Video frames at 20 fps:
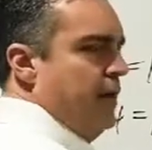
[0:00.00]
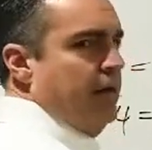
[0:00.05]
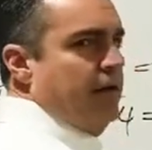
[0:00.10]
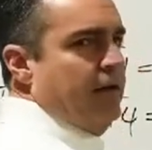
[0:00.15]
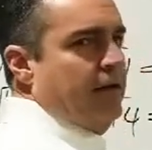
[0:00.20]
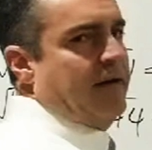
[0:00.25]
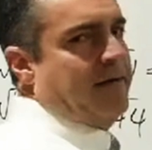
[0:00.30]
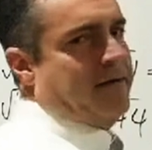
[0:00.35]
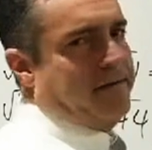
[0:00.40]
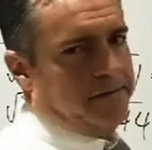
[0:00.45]

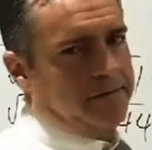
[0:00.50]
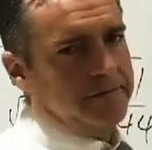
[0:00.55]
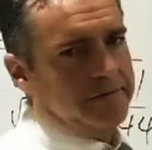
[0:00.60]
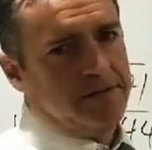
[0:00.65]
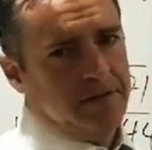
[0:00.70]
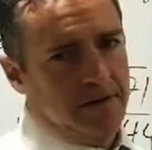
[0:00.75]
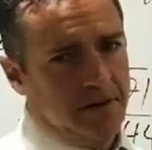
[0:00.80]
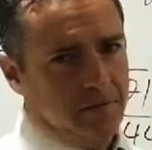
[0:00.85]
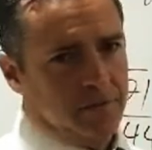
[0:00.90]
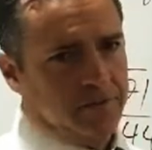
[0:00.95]
I know, it's
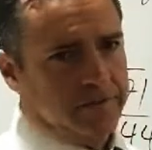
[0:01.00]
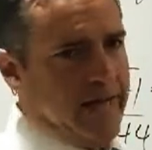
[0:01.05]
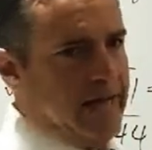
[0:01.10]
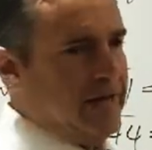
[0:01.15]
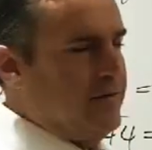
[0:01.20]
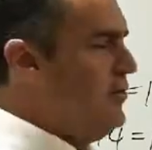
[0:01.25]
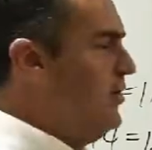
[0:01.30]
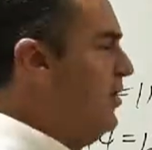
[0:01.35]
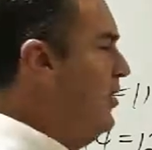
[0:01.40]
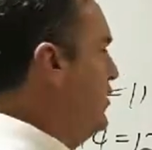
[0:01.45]
terrible dad
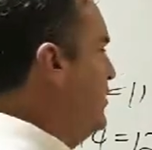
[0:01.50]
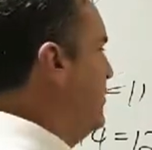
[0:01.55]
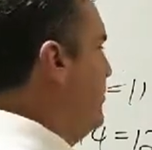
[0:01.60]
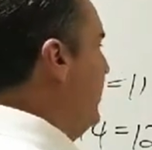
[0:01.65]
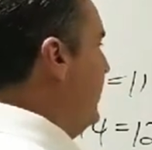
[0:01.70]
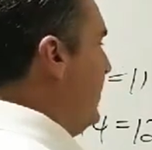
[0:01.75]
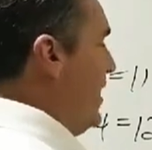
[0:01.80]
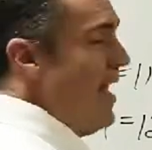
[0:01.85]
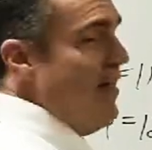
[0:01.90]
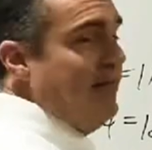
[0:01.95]
jokes,
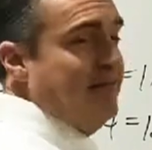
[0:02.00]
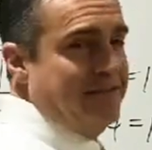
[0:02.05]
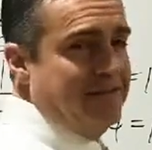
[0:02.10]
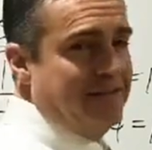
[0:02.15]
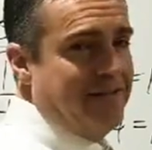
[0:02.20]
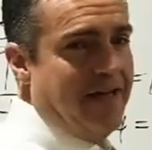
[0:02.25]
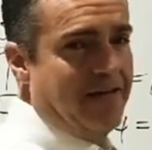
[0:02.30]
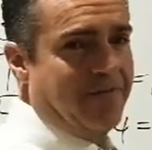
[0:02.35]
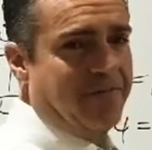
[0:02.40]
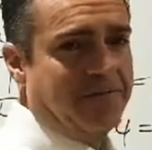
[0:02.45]
but Hallie's
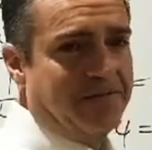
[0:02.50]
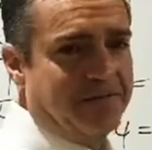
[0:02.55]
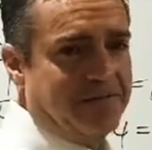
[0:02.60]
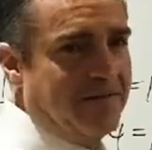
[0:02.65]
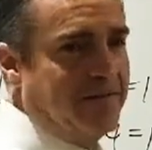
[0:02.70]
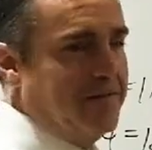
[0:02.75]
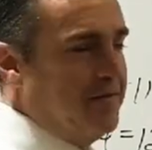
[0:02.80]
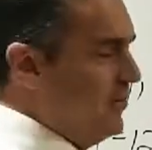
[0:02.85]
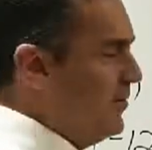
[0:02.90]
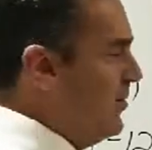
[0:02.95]
laughing,
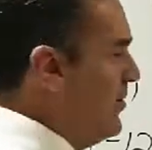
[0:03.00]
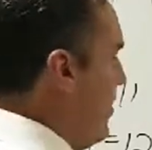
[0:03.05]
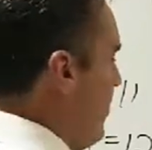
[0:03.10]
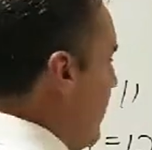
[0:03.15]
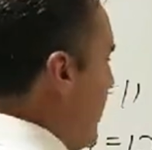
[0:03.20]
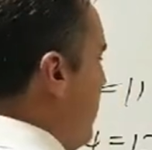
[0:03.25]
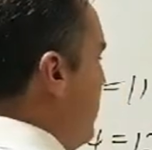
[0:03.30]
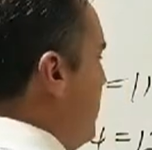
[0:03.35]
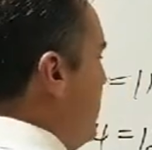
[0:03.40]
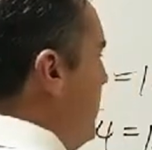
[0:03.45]
so we're all
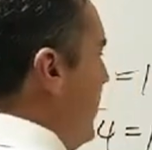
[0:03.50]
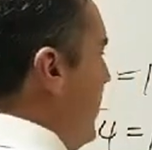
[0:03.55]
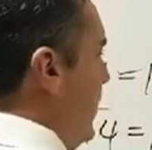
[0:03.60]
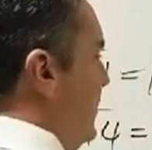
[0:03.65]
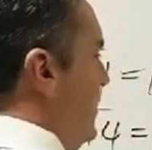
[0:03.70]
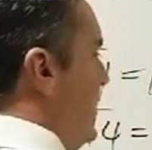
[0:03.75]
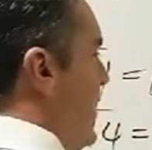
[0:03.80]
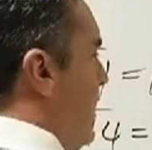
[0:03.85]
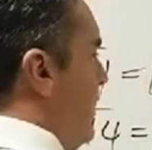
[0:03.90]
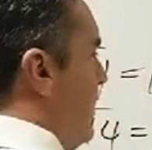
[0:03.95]
happy about
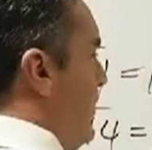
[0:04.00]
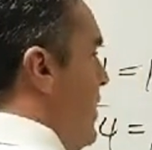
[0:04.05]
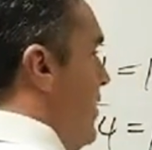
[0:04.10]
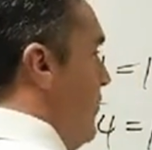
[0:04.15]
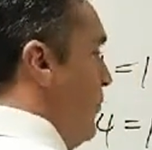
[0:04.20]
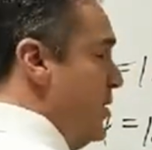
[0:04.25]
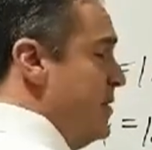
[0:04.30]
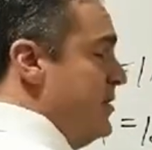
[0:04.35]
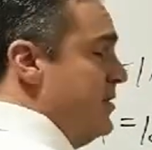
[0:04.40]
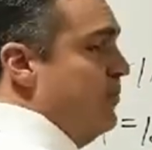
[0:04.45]
that.
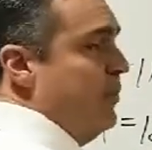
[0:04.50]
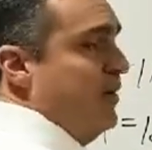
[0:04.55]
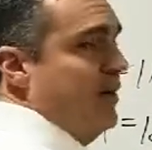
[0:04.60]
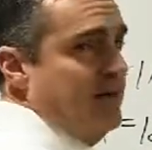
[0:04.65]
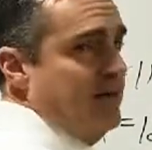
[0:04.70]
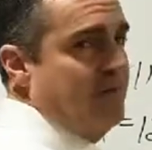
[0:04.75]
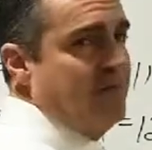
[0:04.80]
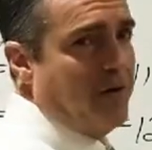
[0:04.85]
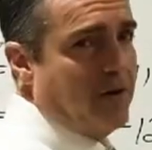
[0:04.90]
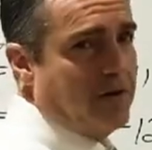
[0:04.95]
Plus the bunny
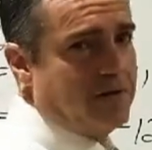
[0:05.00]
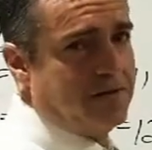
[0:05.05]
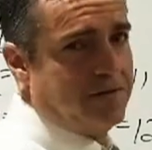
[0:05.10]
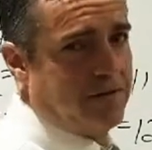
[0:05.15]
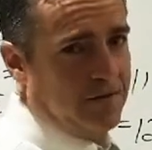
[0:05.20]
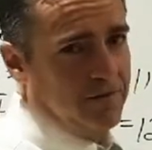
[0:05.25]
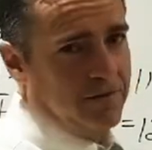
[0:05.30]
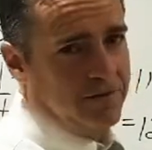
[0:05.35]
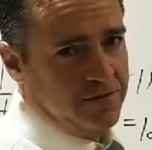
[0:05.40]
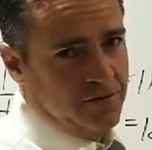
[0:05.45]
farts
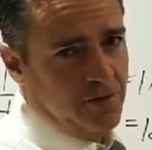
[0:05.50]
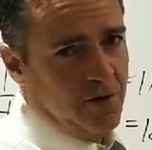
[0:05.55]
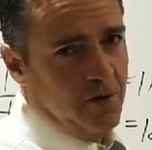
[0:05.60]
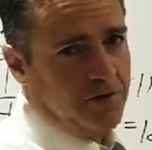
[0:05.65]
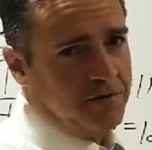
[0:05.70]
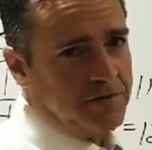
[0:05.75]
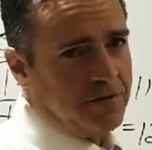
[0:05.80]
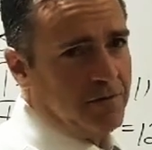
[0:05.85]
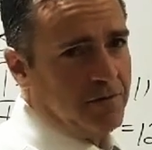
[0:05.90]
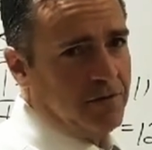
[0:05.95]
with jokes.
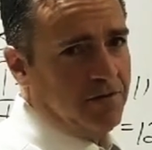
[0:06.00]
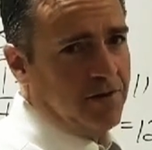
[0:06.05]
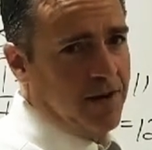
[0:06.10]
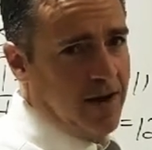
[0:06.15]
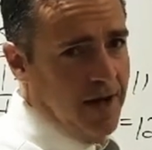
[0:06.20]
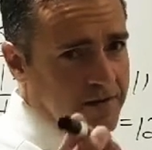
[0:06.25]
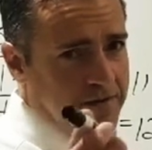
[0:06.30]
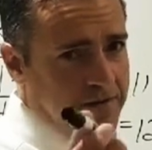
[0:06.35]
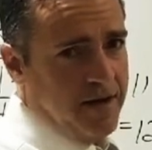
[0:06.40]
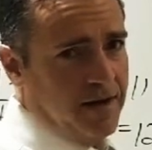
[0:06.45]
Some of you
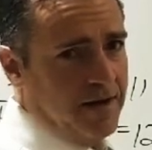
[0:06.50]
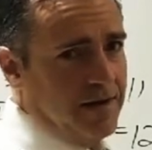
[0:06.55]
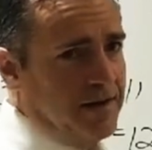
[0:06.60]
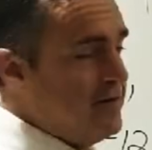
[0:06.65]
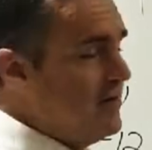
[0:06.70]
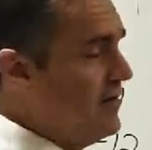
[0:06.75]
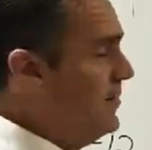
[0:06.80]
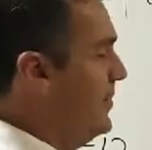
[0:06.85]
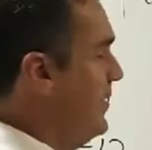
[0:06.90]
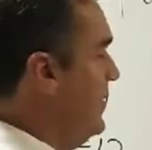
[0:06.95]
got that, I
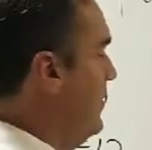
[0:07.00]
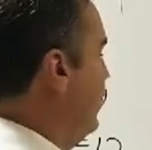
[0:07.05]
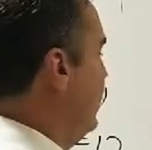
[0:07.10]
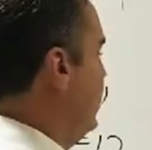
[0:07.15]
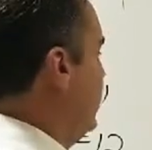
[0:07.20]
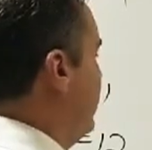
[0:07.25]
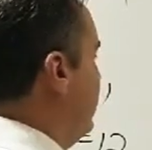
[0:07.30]
heard, and